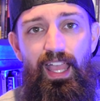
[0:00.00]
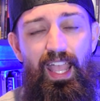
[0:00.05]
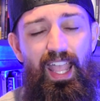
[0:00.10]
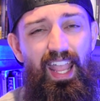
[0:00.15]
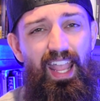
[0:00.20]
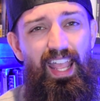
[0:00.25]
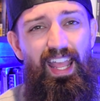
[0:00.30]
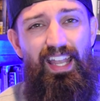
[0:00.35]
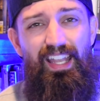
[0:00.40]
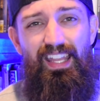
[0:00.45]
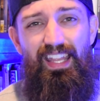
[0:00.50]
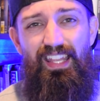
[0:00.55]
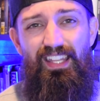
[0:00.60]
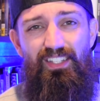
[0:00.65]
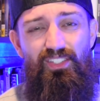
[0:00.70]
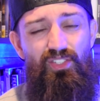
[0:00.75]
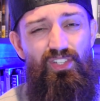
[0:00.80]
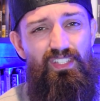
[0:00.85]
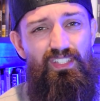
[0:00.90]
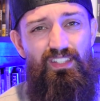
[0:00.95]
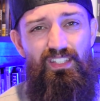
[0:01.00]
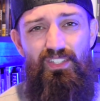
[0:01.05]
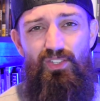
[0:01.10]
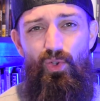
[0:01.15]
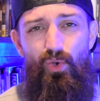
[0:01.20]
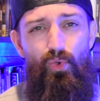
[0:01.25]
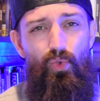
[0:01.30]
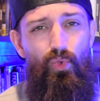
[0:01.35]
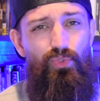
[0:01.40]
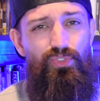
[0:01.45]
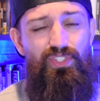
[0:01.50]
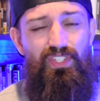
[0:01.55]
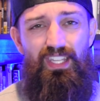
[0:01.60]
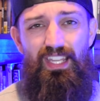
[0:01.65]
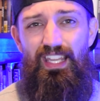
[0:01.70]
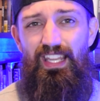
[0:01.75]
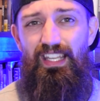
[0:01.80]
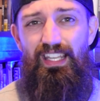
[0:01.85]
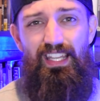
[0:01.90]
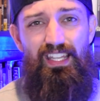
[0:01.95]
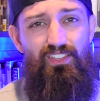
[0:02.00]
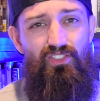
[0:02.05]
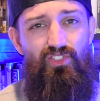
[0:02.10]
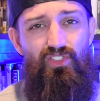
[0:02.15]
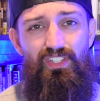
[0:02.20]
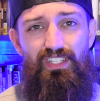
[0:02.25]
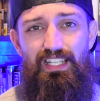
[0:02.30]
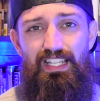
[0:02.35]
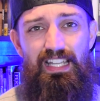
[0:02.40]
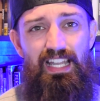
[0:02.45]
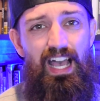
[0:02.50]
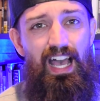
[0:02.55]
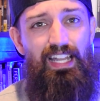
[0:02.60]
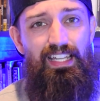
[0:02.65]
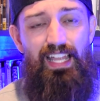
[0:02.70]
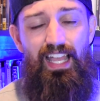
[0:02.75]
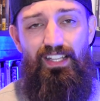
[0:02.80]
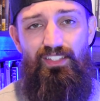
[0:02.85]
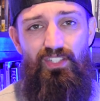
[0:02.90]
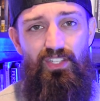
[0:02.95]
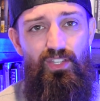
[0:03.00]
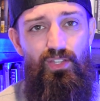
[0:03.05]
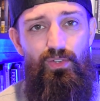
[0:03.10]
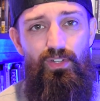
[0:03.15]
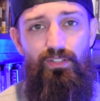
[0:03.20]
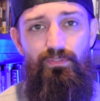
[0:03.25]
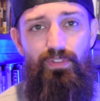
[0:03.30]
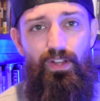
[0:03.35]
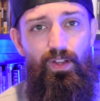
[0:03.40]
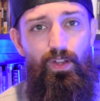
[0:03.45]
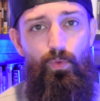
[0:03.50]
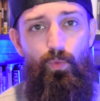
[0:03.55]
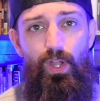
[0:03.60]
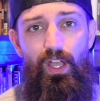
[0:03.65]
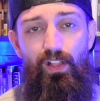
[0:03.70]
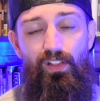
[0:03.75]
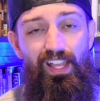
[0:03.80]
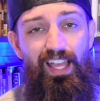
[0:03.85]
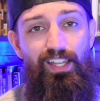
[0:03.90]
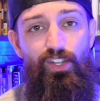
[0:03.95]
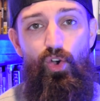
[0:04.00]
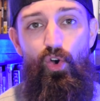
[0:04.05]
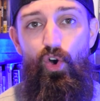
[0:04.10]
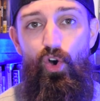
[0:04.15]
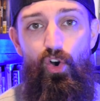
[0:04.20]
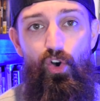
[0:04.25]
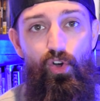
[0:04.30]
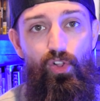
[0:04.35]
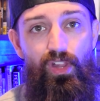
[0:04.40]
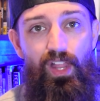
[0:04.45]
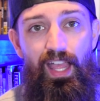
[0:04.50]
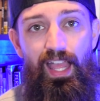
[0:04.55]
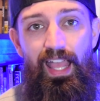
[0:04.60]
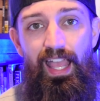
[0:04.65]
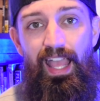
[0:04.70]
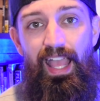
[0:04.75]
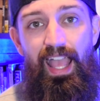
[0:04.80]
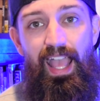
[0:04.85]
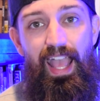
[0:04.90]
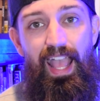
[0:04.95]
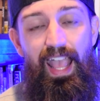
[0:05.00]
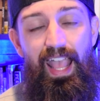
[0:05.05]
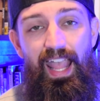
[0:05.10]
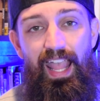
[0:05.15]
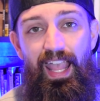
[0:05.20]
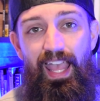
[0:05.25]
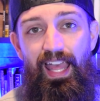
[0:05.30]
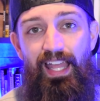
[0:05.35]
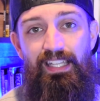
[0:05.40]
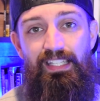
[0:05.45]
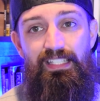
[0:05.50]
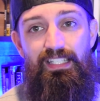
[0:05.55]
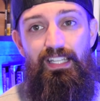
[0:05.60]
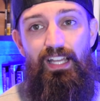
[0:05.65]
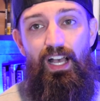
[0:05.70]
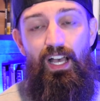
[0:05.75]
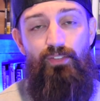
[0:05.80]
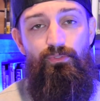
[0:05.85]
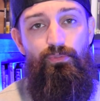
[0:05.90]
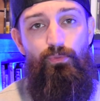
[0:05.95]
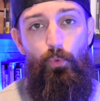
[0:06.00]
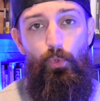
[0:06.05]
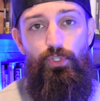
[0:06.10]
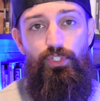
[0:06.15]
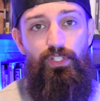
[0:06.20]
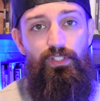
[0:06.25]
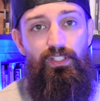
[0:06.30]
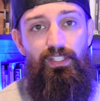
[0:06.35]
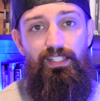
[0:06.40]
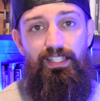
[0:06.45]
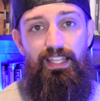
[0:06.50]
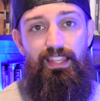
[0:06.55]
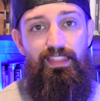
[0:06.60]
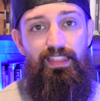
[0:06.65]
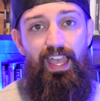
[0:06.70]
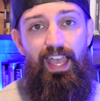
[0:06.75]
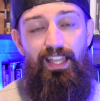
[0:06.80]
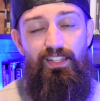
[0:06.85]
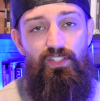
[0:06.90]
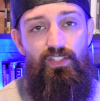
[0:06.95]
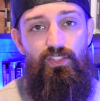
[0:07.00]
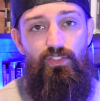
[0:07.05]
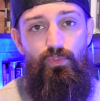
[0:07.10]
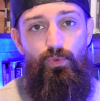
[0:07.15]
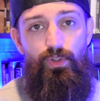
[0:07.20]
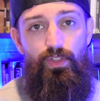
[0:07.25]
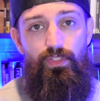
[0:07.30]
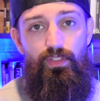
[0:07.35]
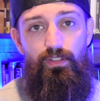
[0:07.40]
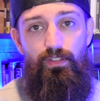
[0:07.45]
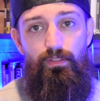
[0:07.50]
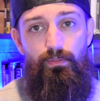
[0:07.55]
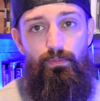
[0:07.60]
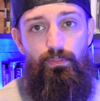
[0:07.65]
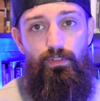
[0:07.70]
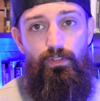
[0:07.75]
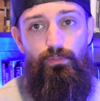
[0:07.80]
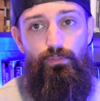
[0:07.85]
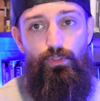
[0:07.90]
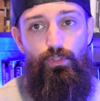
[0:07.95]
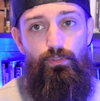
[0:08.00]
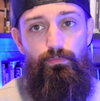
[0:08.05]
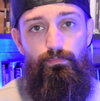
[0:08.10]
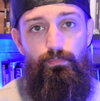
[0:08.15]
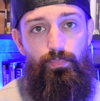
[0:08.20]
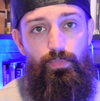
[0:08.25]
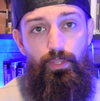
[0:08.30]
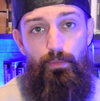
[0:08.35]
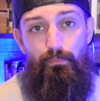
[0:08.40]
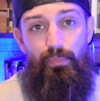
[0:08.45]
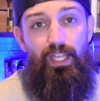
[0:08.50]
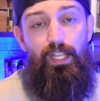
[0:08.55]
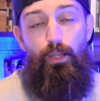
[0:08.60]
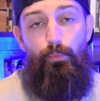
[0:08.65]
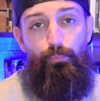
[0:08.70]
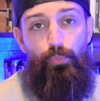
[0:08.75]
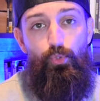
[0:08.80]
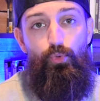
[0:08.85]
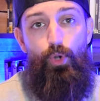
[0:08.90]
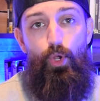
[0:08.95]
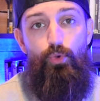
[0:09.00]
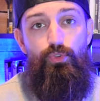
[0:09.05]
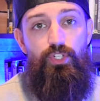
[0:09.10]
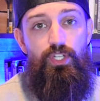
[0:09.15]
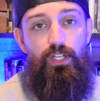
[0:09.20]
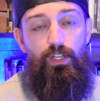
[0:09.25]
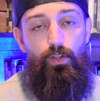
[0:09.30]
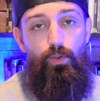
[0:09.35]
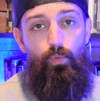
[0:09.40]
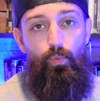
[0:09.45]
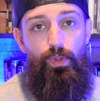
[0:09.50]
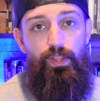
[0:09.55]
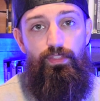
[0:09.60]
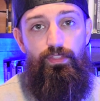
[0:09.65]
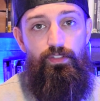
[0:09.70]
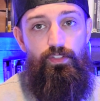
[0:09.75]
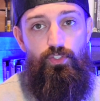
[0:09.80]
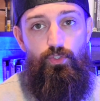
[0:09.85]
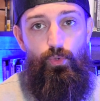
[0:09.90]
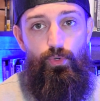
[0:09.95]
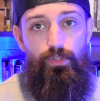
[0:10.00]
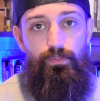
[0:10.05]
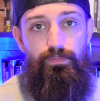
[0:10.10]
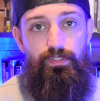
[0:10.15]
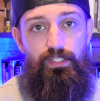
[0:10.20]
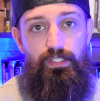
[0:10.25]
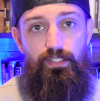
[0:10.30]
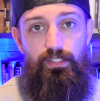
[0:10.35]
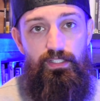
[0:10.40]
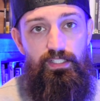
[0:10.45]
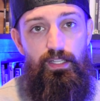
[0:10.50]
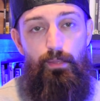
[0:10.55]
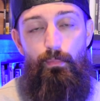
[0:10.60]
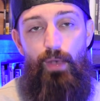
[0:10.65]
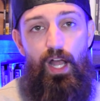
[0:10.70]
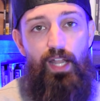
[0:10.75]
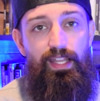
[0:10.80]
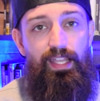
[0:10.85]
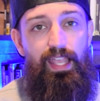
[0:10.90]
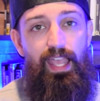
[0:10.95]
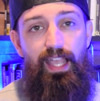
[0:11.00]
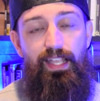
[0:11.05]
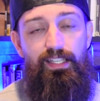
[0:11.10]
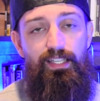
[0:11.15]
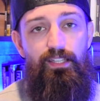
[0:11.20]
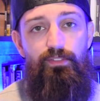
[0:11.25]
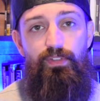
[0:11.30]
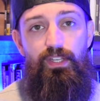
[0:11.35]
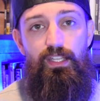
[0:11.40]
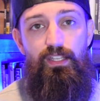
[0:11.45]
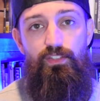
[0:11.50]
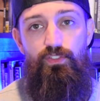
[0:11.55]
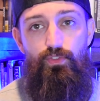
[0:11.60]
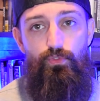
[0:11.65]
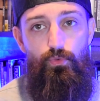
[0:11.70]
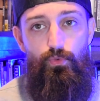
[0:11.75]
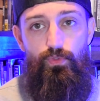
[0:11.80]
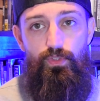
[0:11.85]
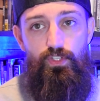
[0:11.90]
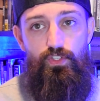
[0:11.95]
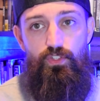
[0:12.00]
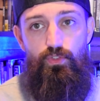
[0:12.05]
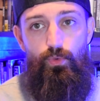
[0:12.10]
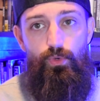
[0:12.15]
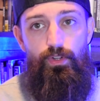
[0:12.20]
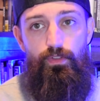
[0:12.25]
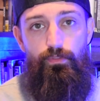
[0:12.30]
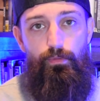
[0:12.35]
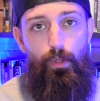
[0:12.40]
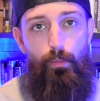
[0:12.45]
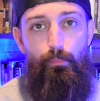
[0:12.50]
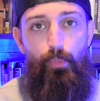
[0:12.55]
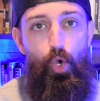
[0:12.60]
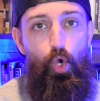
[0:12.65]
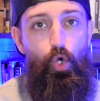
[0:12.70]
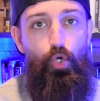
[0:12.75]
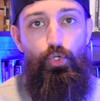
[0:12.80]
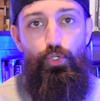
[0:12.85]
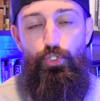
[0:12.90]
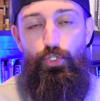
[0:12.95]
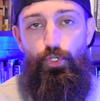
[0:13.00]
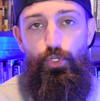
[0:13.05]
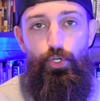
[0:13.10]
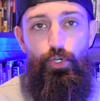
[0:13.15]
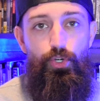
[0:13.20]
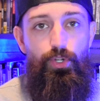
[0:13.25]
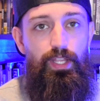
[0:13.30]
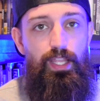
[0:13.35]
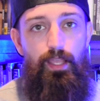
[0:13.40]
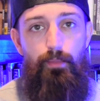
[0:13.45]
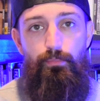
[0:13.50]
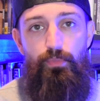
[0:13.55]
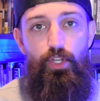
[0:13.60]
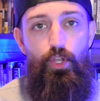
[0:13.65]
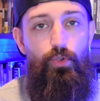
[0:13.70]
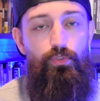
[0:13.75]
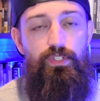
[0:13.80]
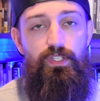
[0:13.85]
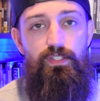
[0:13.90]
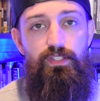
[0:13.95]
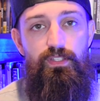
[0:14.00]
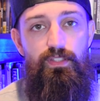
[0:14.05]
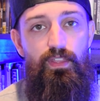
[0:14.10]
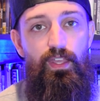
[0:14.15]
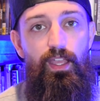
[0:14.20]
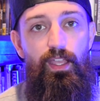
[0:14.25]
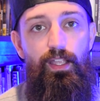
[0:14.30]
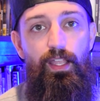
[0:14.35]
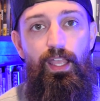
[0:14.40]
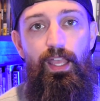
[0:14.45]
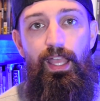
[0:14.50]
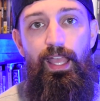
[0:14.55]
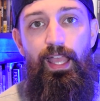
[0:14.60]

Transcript: And this whole scene is just not executed very well at all. And unfortunately, that's sort of the big approach here with this sort of demonic activity, is through this sort of partnered hypnosis thing.